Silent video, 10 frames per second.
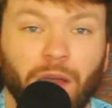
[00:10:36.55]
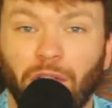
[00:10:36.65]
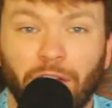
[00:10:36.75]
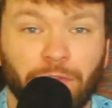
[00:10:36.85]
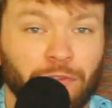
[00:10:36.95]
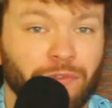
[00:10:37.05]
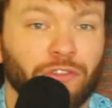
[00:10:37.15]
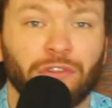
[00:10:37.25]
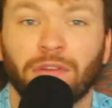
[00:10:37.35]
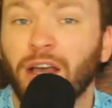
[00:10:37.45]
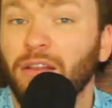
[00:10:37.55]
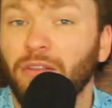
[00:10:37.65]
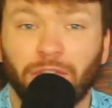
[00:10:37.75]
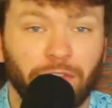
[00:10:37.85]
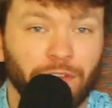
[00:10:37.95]
I love his vision. I
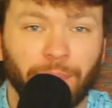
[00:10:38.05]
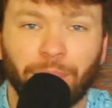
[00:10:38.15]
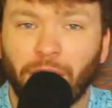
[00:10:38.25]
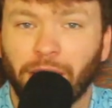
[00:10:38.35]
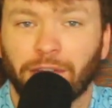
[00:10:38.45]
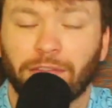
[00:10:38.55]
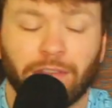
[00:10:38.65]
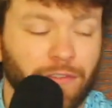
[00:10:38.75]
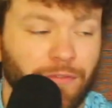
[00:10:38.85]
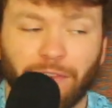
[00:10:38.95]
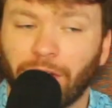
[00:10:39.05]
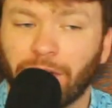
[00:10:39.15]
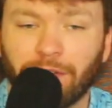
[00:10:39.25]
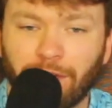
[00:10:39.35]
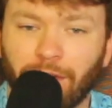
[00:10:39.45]
love his upbringings. He's a
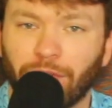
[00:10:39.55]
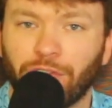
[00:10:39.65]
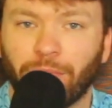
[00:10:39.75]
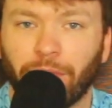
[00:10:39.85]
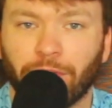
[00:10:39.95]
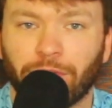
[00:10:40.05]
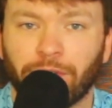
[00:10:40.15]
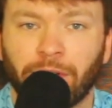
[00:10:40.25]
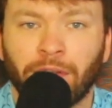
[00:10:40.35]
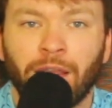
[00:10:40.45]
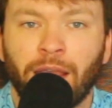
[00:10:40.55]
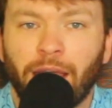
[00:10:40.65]
very intelligent person.